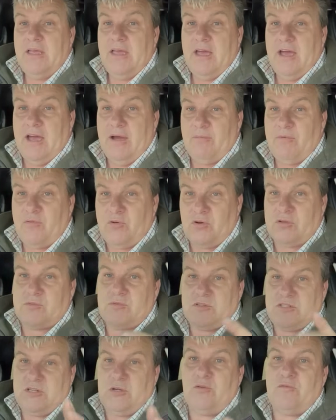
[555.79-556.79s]
And we've got some
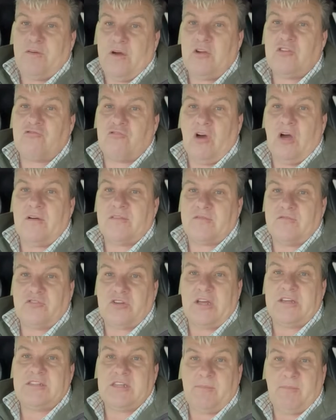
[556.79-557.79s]
still photographs of
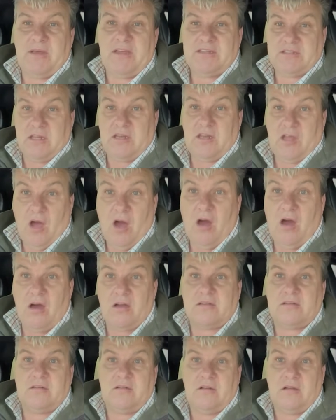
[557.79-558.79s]
JCBs in the
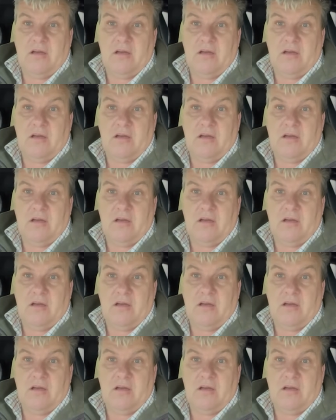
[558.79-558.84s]
yard